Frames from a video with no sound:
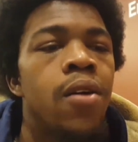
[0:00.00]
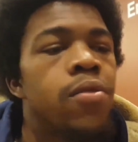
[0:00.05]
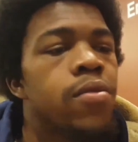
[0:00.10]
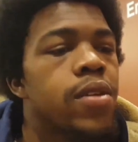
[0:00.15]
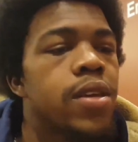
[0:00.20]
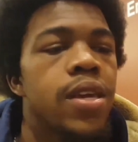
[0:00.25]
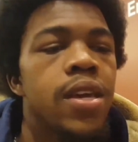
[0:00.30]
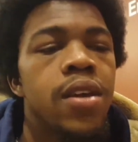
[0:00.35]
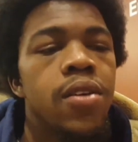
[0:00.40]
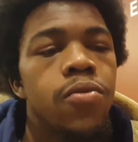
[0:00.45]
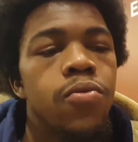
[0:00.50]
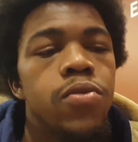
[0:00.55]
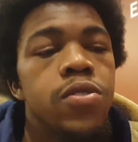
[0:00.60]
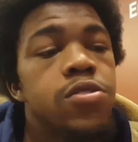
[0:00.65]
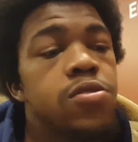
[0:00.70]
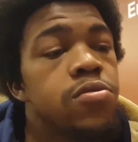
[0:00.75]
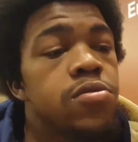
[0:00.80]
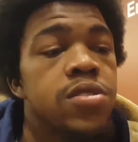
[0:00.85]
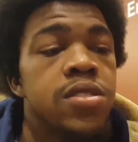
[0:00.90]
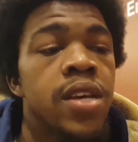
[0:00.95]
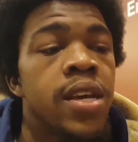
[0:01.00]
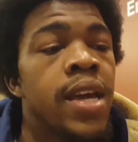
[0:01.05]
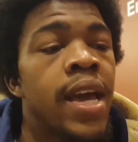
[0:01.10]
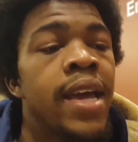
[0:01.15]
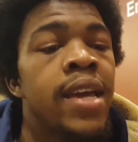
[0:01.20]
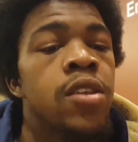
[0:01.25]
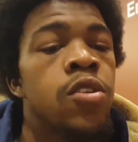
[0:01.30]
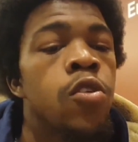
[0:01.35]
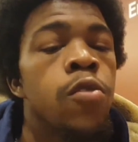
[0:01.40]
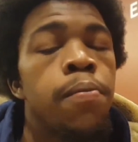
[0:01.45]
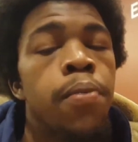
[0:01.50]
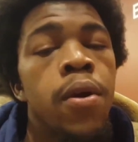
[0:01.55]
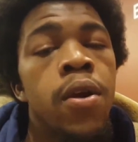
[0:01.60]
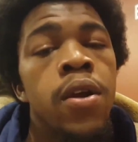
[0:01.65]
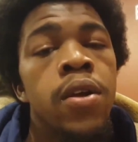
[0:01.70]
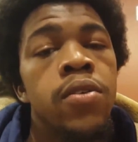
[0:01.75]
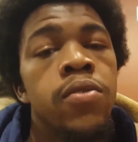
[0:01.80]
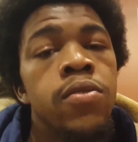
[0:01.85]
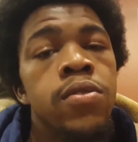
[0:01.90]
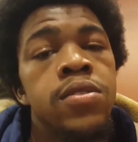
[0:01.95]
I don't care what you say. Ain't no
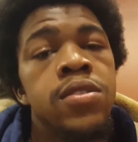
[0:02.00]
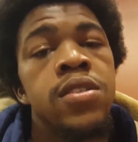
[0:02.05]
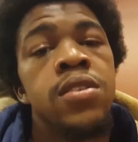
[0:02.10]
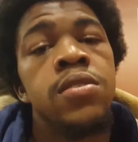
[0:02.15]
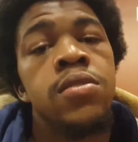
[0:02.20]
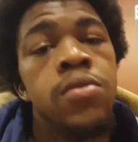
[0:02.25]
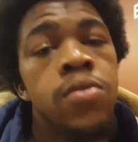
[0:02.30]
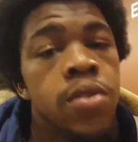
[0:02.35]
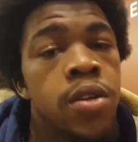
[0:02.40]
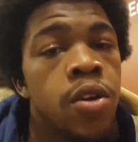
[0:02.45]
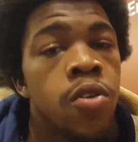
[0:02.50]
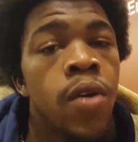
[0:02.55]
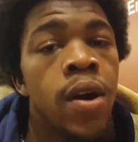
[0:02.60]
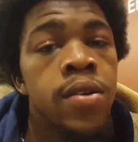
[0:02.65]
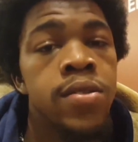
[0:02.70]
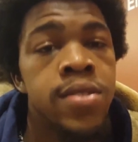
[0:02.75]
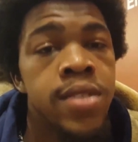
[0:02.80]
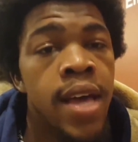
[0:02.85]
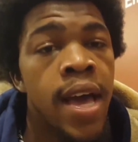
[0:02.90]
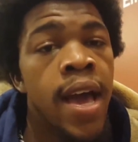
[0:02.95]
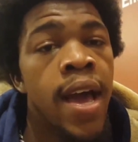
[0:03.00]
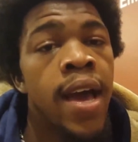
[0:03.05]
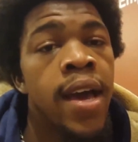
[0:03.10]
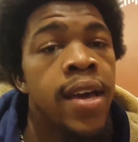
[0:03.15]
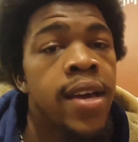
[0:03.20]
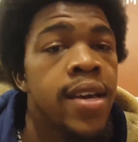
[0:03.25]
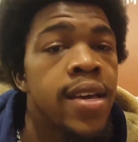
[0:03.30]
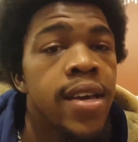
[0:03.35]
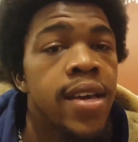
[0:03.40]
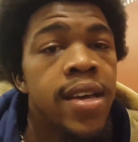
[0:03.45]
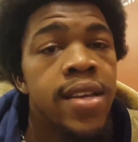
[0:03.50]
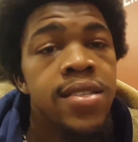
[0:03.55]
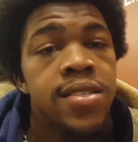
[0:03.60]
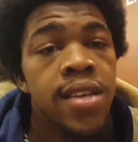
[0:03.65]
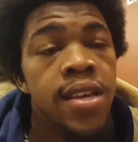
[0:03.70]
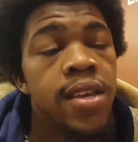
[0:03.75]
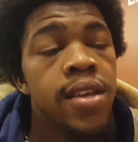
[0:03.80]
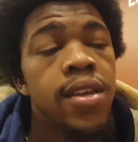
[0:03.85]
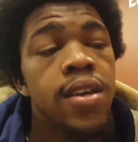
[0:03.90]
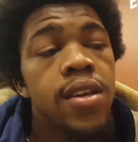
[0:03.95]
parent going to tell you to go outside and
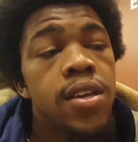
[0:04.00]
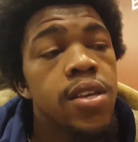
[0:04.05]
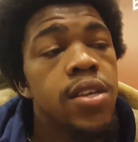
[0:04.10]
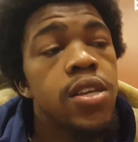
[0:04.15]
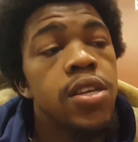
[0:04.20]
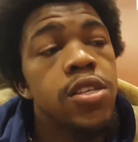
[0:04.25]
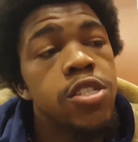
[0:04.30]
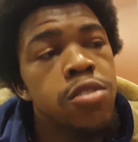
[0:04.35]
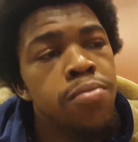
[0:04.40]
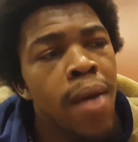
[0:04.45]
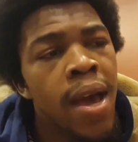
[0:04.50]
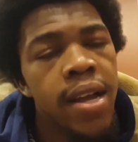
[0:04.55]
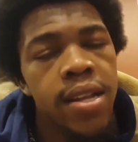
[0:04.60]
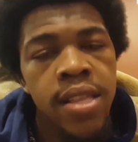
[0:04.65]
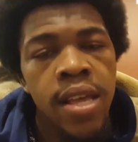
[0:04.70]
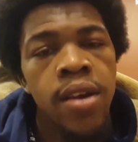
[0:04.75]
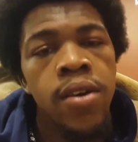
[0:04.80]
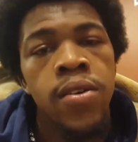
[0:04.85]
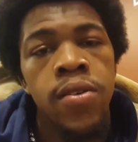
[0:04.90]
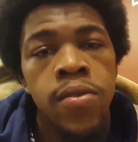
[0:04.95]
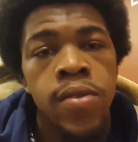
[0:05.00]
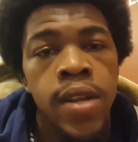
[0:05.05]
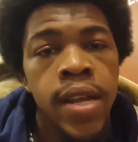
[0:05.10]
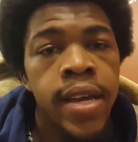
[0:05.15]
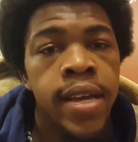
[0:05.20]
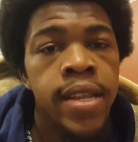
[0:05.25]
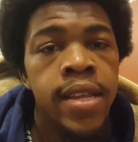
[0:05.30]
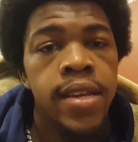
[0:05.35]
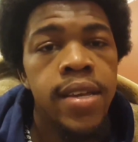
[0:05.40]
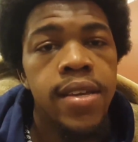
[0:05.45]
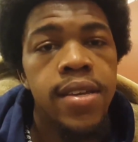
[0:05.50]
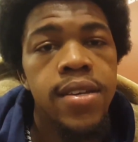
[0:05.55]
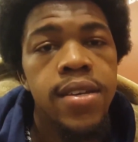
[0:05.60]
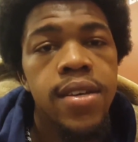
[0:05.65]
say, smack that old lady.